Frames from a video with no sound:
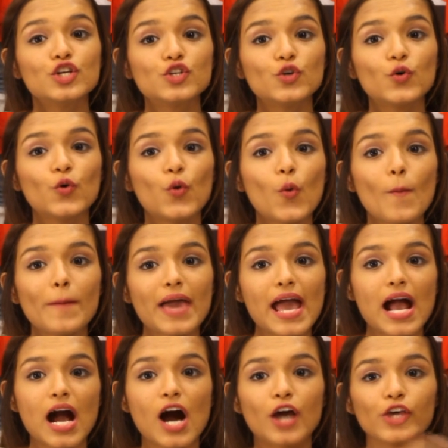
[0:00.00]
to
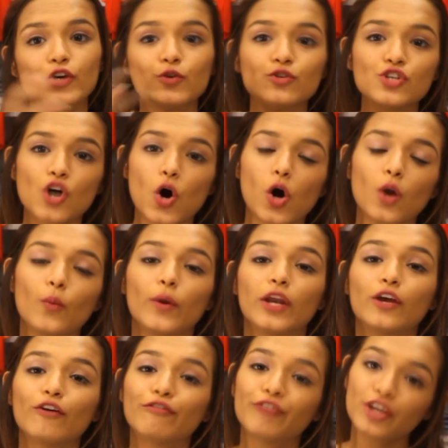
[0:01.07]
make a huge haul
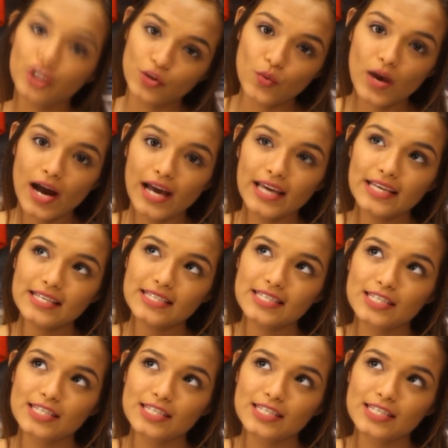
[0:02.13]
video for you guys.